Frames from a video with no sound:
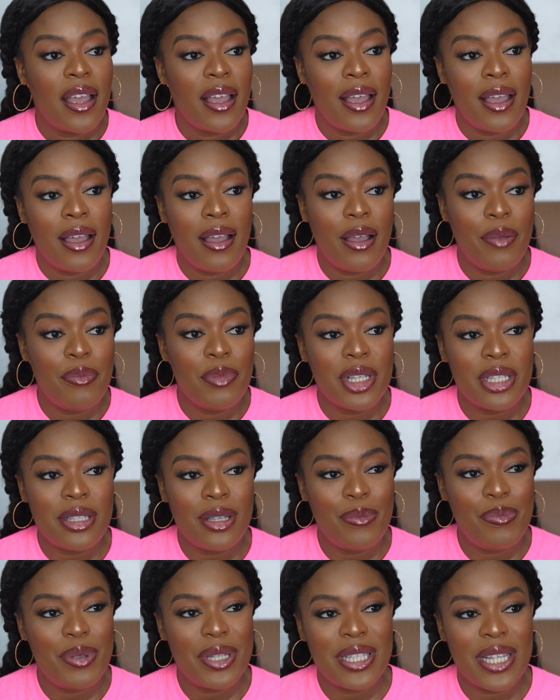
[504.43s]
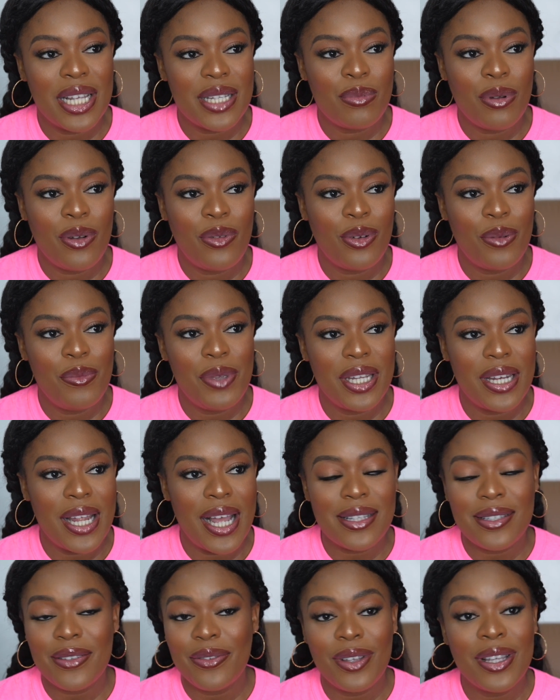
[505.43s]
It's still business, but for me,
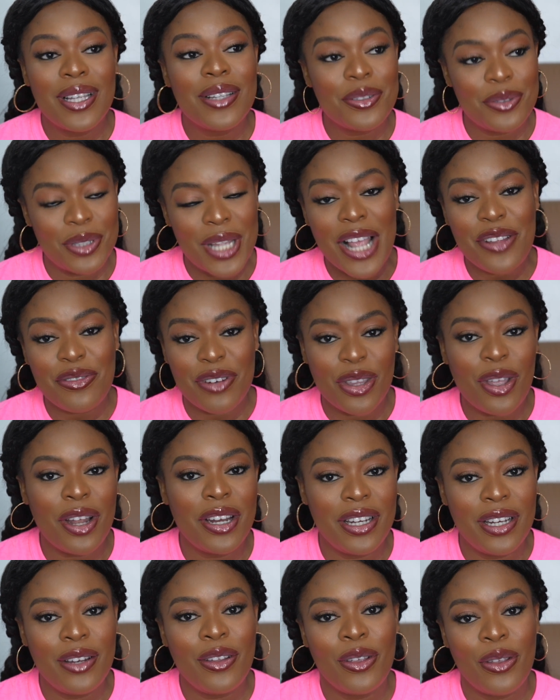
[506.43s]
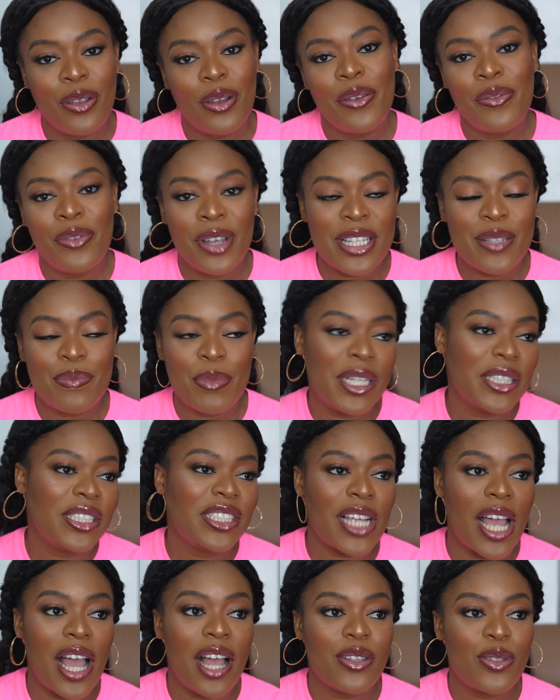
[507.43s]
there's return in your investment,
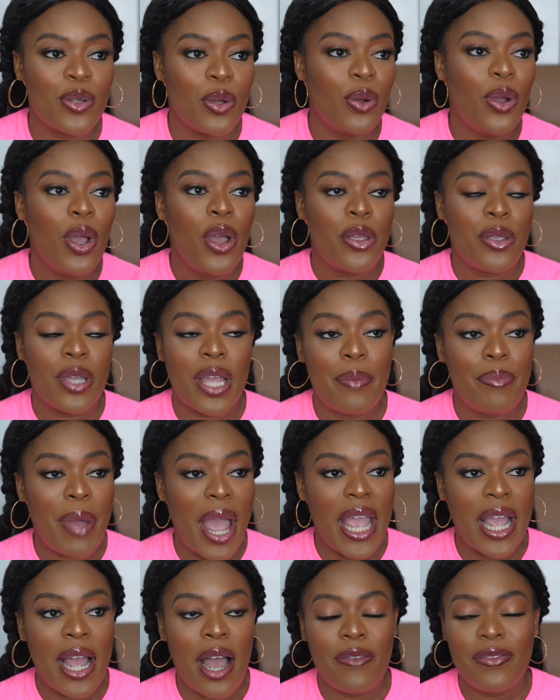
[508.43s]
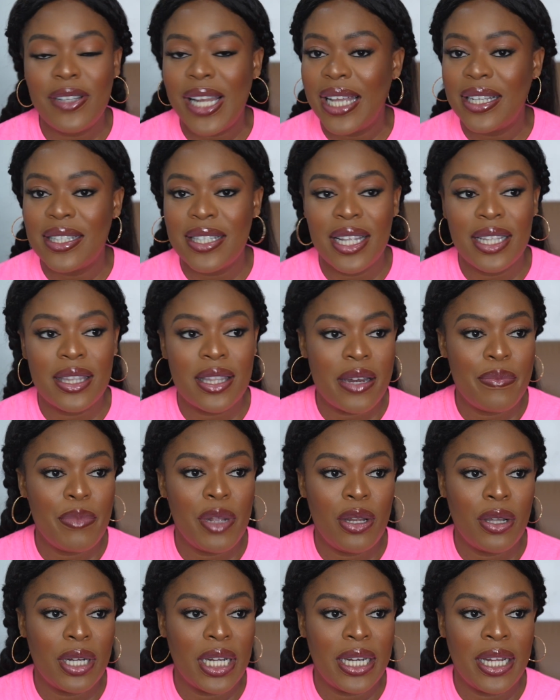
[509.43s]
Sha. So you can buy a car of like, say, 3
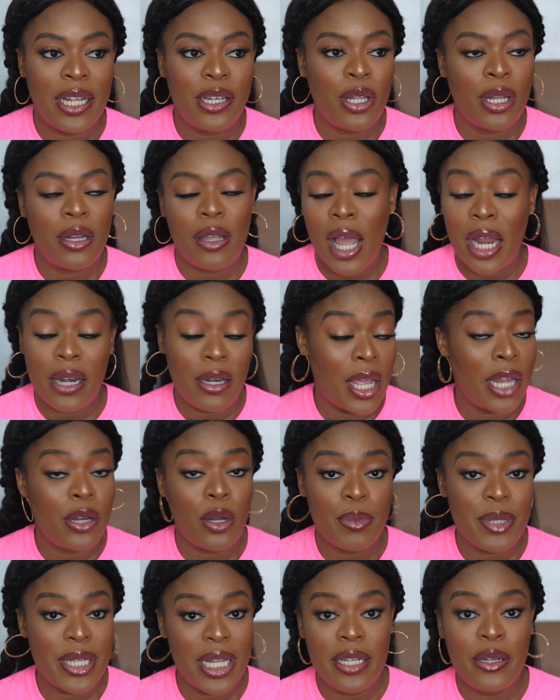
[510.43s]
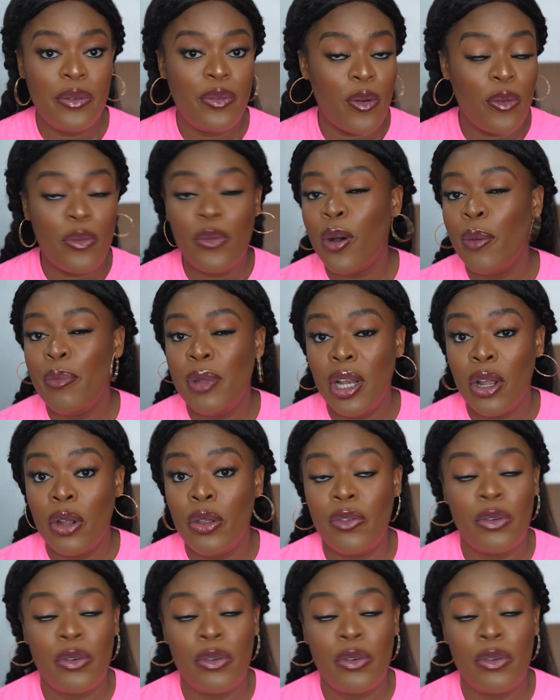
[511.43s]
million and end up selling for 4 million.